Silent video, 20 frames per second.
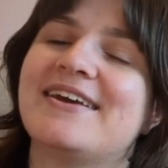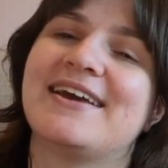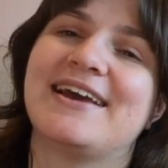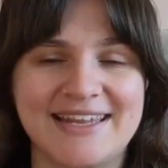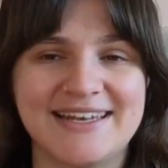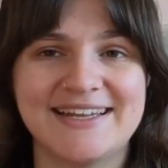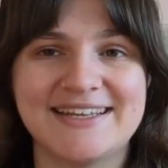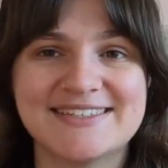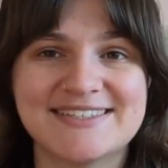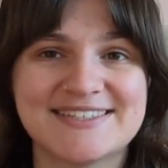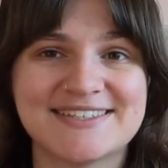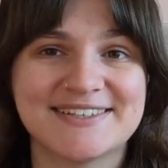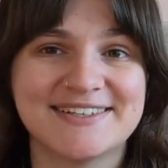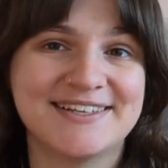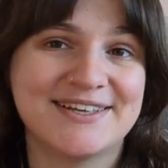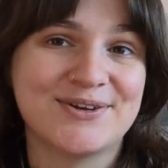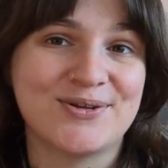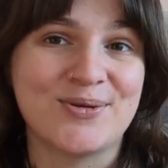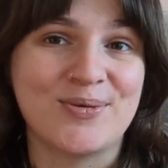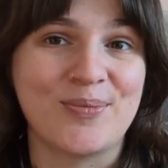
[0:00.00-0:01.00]
And it's a
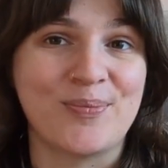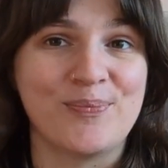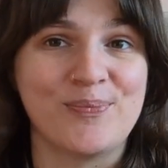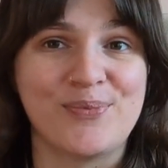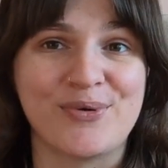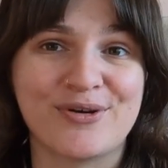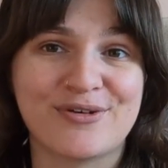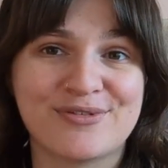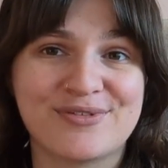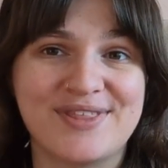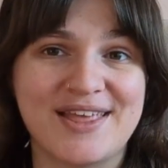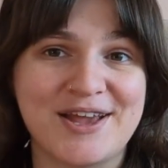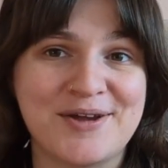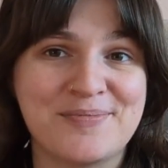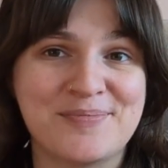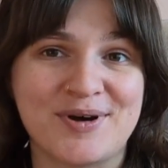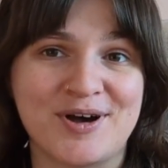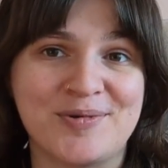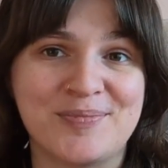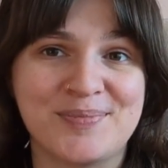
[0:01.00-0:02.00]
little
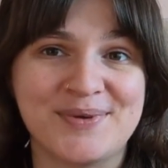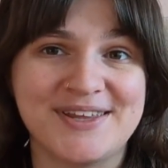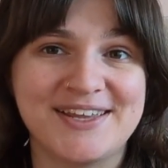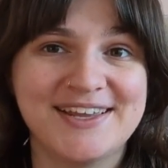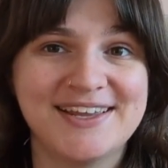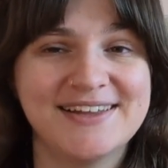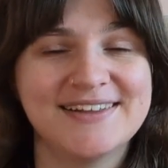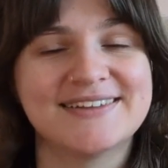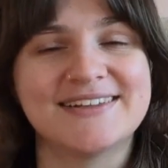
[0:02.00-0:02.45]
birthday puppy.